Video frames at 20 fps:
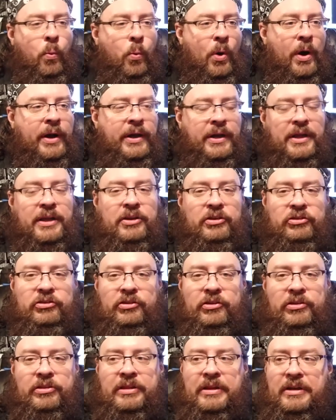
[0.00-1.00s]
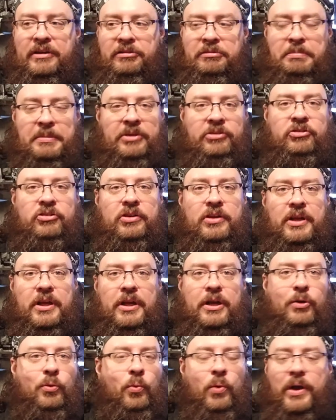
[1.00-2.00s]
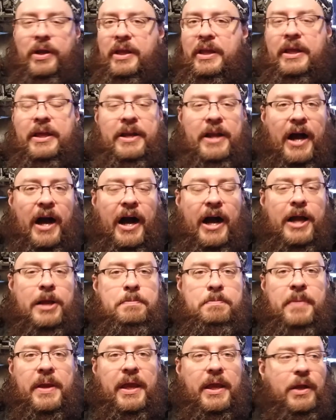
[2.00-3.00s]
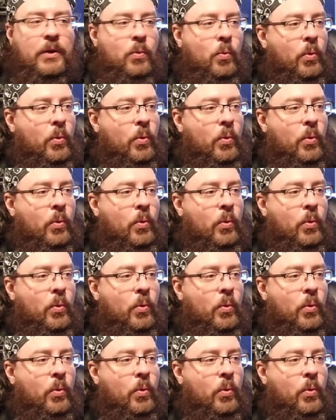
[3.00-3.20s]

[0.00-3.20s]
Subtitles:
what is it that is missing here? What can I make?